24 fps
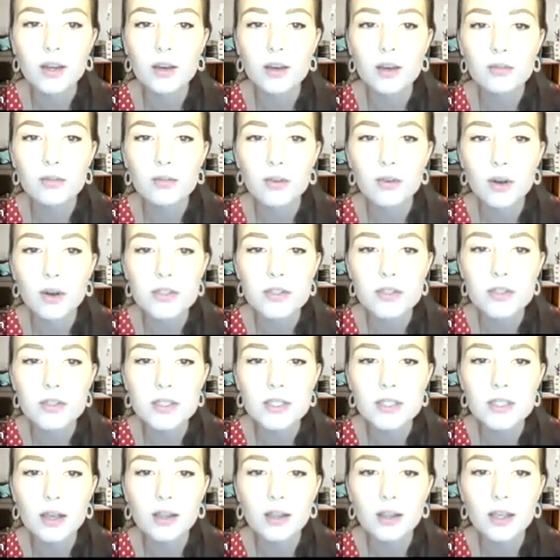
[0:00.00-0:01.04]

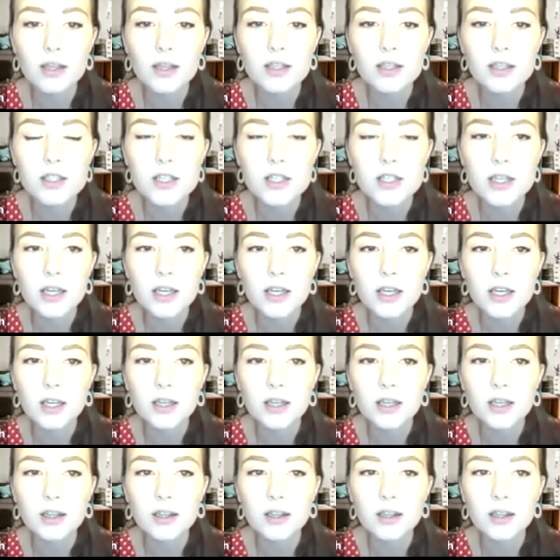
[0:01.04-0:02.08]
Rosendale Energy,
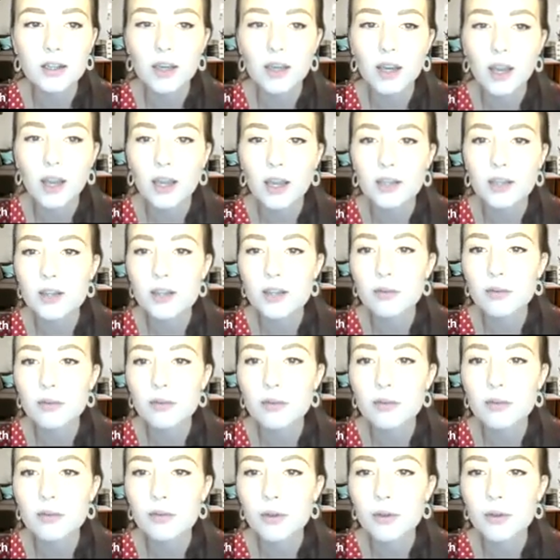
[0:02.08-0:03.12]
and a
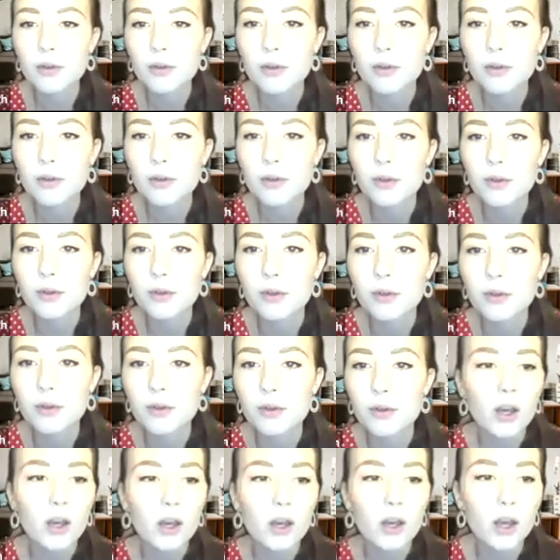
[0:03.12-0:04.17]
few
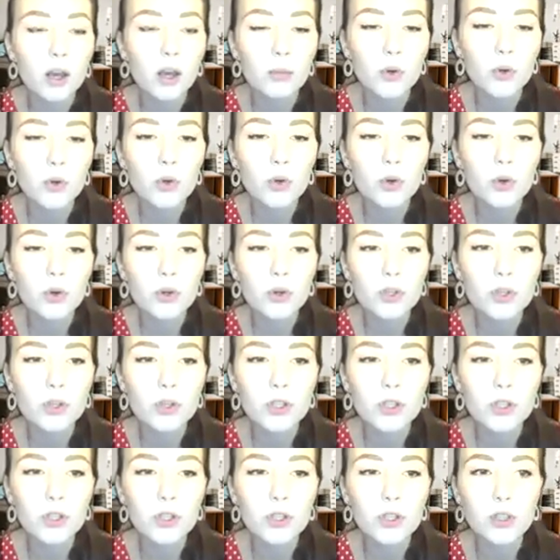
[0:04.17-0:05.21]
more. Or
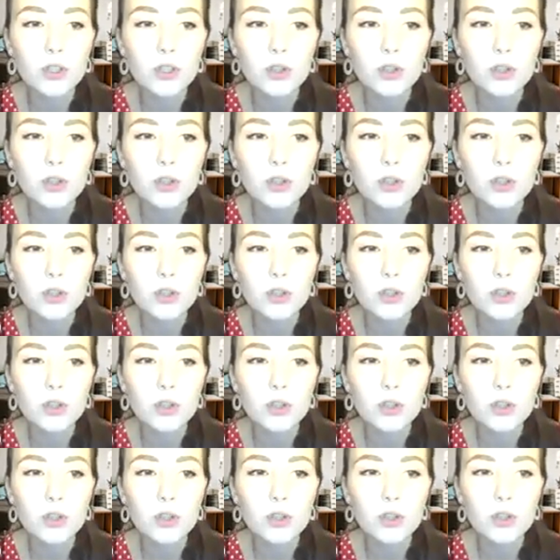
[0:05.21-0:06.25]
you can
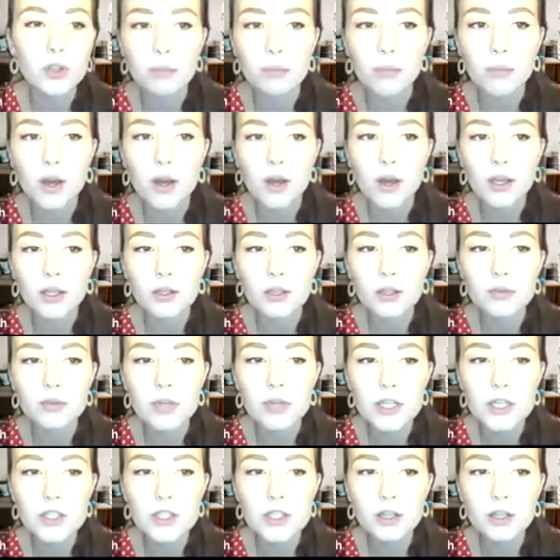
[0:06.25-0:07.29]
filter by your
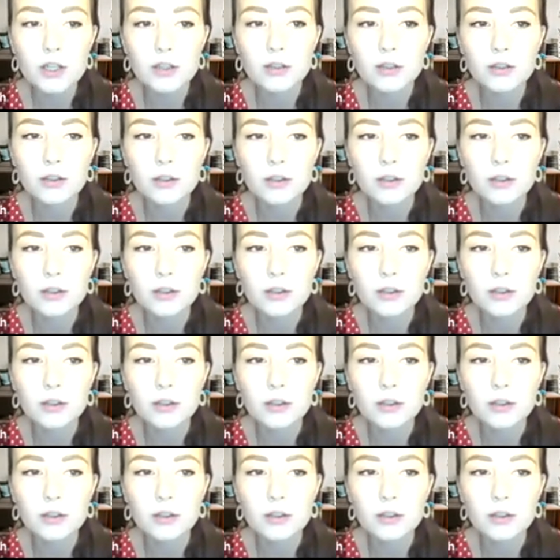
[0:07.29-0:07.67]
region